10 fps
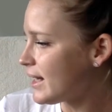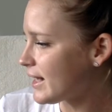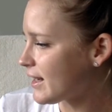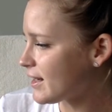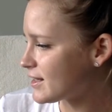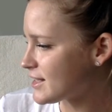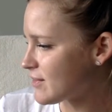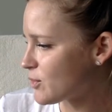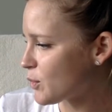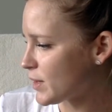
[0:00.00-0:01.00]
He asked
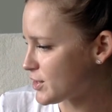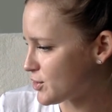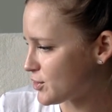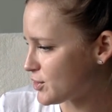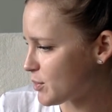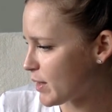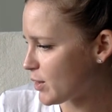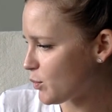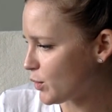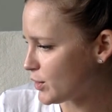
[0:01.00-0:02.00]
several questions
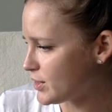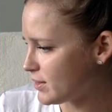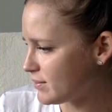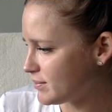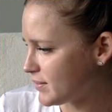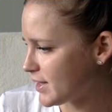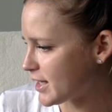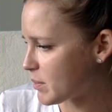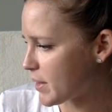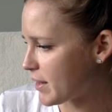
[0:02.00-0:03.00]
about the wood
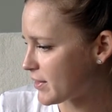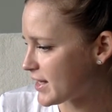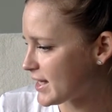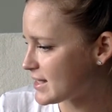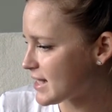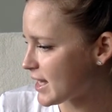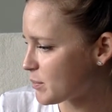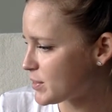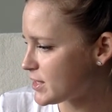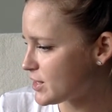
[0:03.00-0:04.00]
and about the
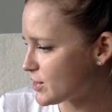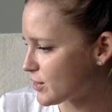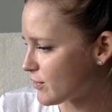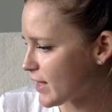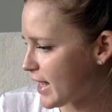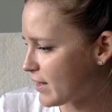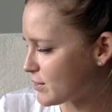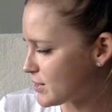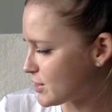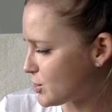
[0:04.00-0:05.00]
exact position of the
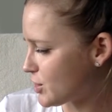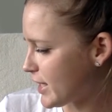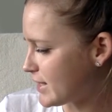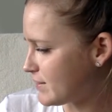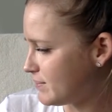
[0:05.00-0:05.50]
house and shed.